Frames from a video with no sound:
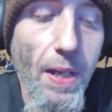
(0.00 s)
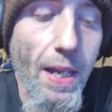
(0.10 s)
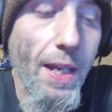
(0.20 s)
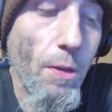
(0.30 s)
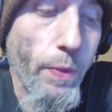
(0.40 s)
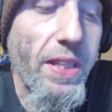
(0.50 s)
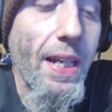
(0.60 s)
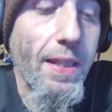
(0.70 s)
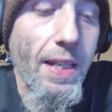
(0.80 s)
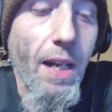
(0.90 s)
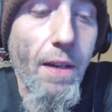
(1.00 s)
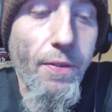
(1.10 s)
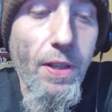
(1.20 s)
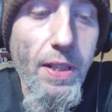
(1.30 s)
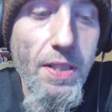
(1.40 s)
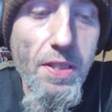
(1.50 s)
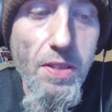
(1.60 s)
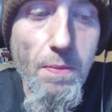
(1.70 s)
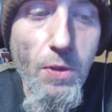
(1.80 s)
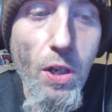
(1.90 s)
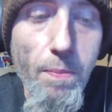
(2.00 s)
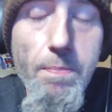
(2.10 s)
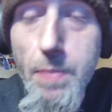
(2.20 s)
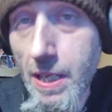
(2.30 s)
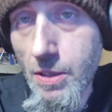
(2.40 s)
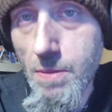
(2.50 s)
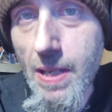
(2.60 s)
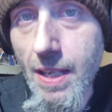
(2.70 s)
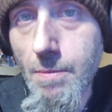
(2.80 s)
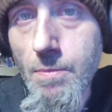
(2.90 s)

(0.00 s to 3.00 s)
And with that, they offer a system called Pay on Demand,